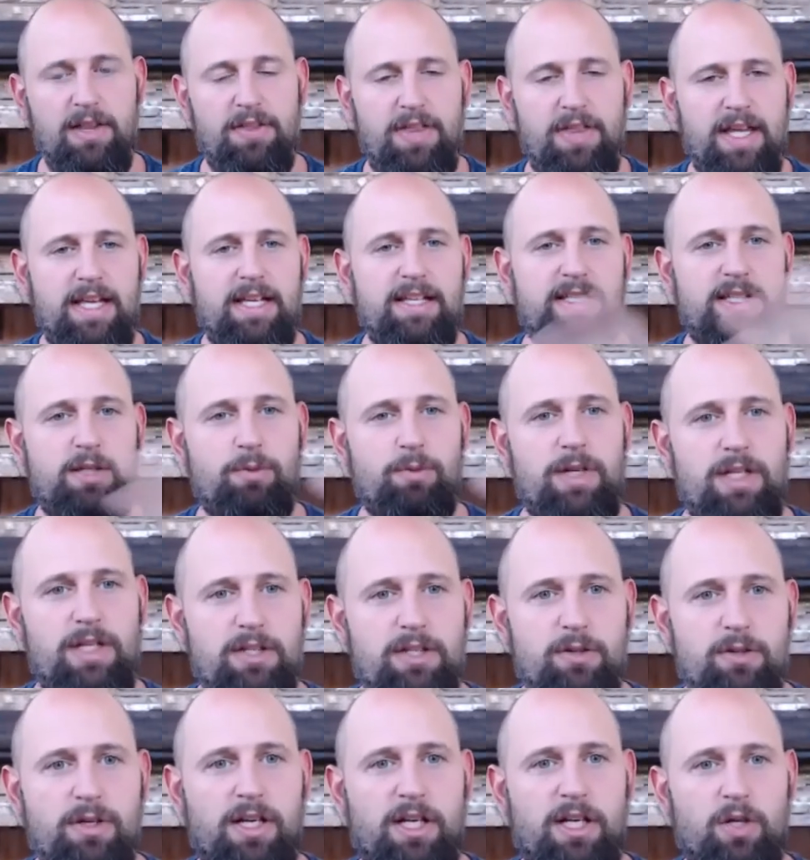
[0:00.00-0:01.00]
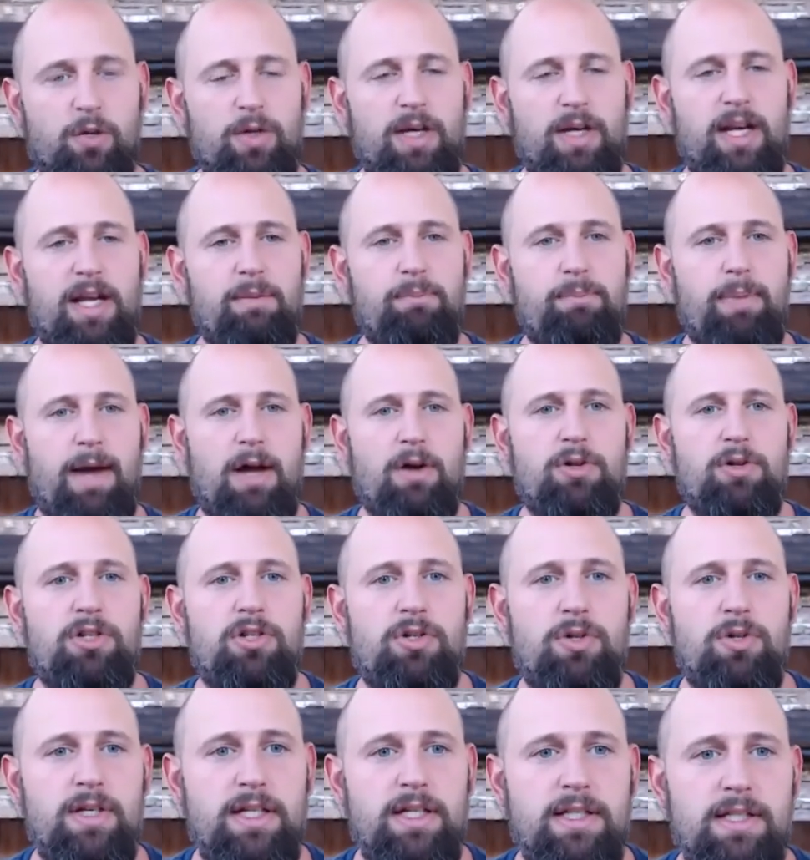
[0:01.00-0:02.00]
things that we do to create
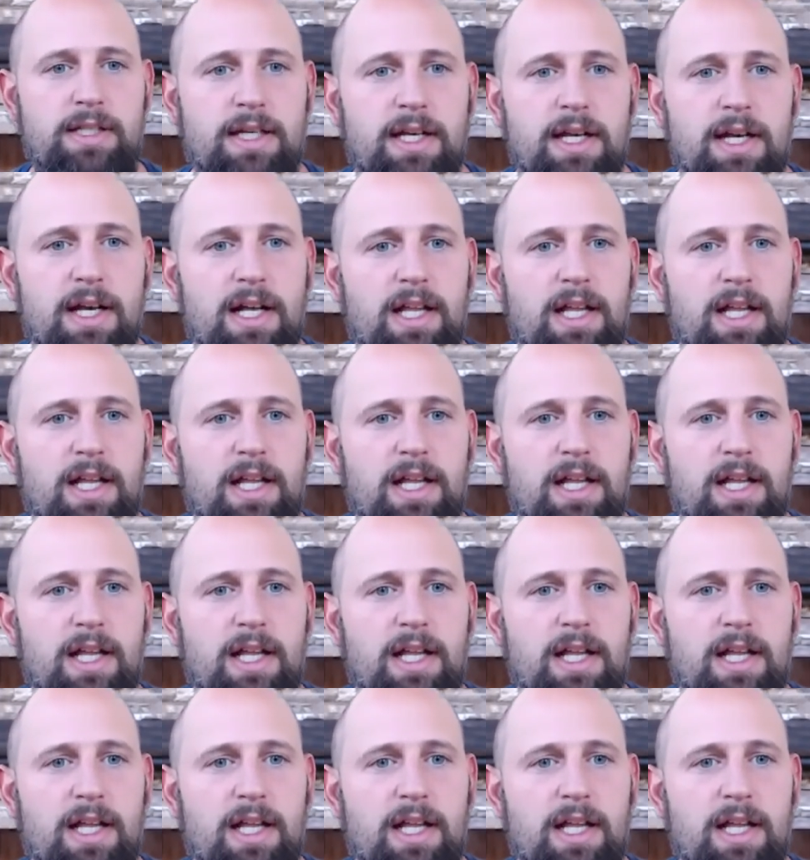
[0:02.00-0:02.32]
boundaries.